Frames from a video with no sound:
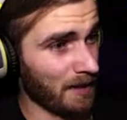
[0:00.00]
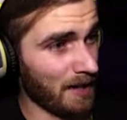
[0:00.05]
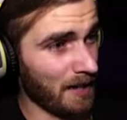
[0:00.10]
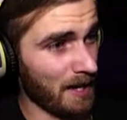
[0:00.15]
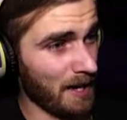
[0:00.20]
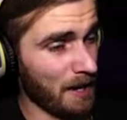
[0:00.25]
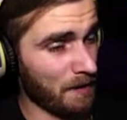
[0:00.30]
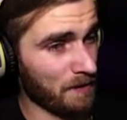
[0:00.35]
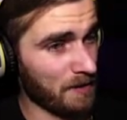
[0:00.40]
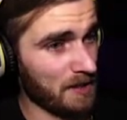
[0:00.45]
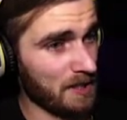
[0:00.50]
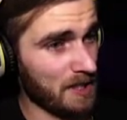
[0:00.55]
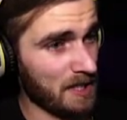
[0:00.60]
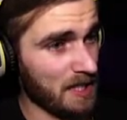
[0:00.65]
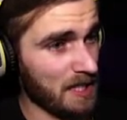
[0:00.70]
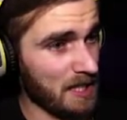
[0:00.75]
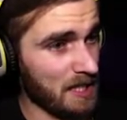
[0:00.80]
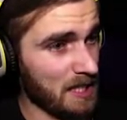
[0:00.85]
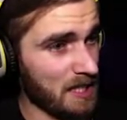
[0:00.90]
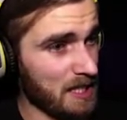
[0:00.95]
I have a
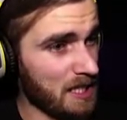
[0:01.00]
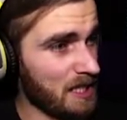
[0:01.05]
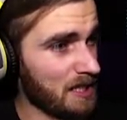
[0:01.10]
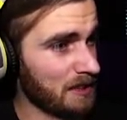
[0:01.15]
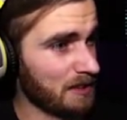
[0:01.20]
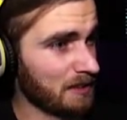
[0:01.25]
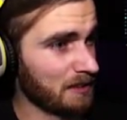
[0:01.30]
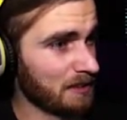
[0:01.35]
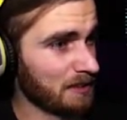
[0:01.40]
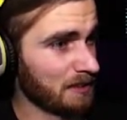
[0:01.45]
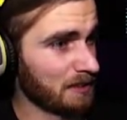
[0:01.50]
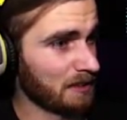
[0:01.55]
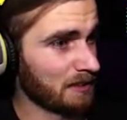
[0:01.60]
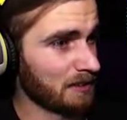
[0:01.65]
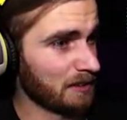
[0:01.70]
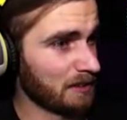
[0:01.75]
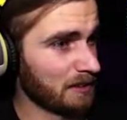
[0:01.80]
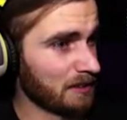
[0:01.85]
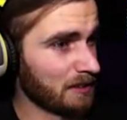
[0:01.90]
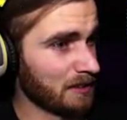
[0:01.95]
key.
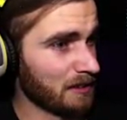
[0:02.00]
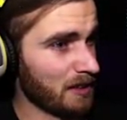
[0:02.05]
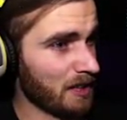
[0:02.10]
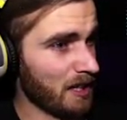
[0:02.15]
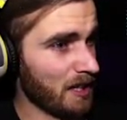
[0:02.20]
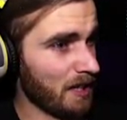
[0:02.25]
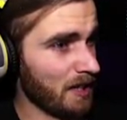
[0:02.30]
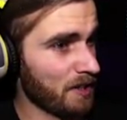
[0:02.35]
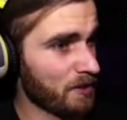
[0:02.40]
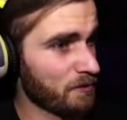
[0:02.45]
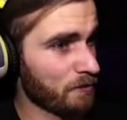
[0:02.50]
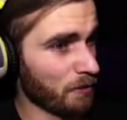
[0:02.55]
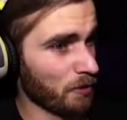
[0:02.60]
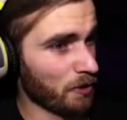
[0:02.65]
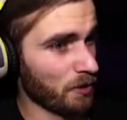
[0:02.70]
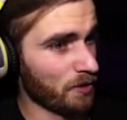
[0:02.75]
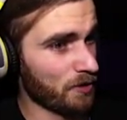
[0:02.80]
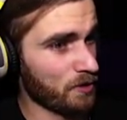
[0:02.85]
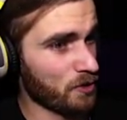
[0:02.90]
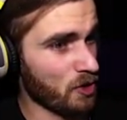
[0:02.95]
And it's
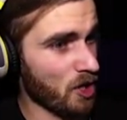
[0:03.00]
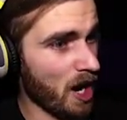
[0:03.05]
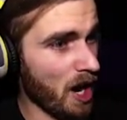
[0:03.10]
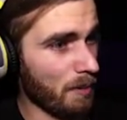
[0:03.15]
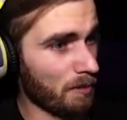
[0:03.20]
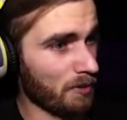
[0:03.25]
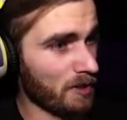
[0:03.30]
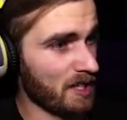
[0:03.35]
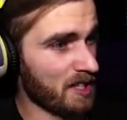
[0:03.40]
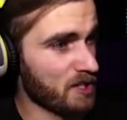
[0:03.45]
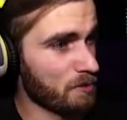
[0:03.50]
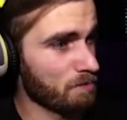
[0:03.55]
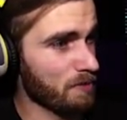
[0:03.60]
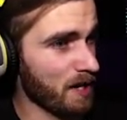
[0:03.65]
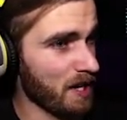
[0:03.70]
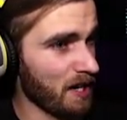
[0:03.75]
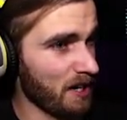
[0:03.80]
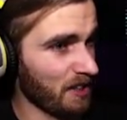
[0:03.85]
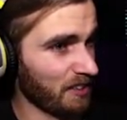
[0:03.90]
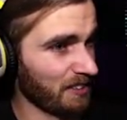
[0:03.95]
for the drawbridge,
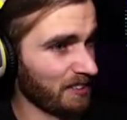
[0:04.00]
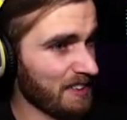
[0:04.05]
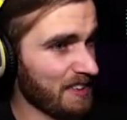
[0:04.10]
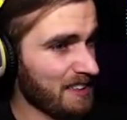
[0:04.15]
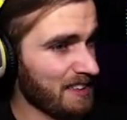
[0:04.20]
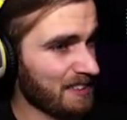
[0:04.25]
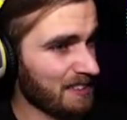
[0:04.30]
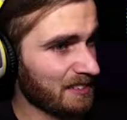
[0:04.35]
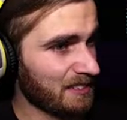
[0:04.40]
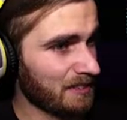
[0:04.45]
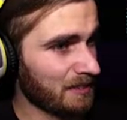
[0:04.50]
apparently.